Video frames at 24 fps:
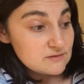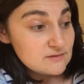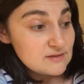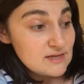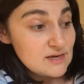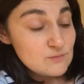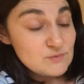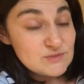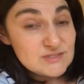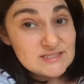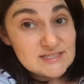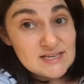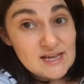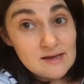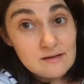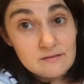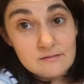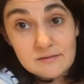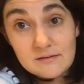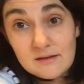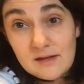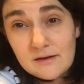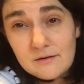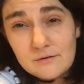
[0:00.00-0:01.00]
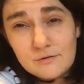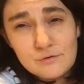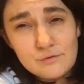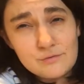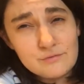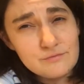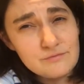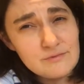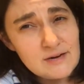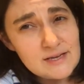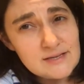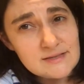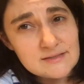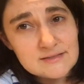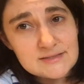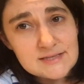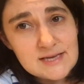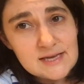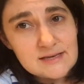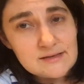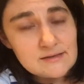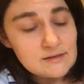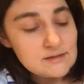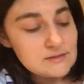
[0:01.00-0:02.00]
there was death and great
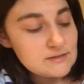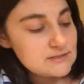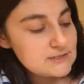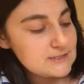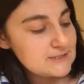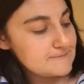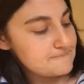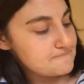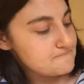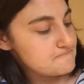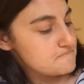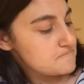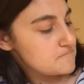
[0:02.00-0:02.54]
sadness.